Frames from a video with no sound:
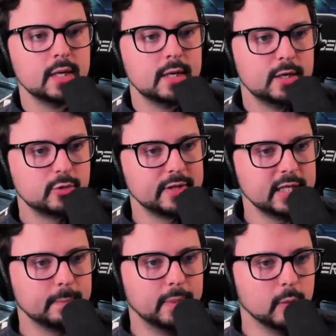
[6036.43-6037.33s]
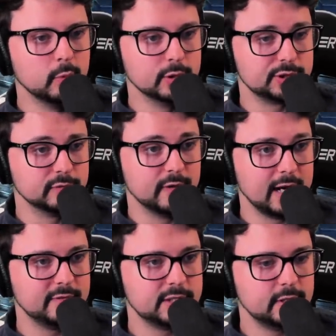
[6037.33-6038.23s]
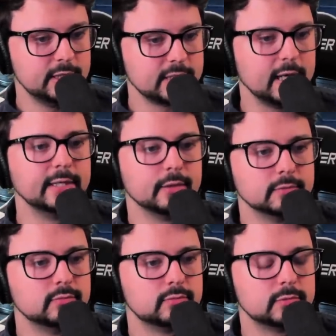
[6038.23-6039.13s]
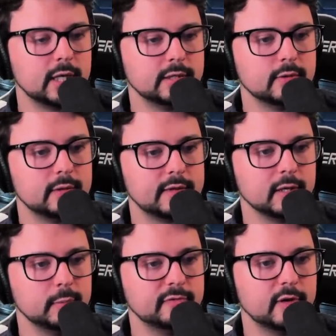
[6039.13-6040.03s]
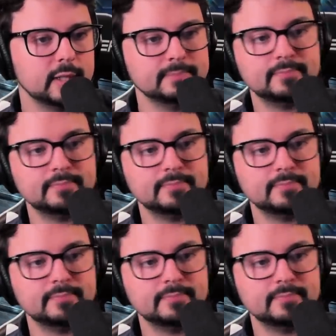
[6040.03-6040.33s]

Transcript: Do I think Boba will survive the series? I do. I do. I think it'll be fine.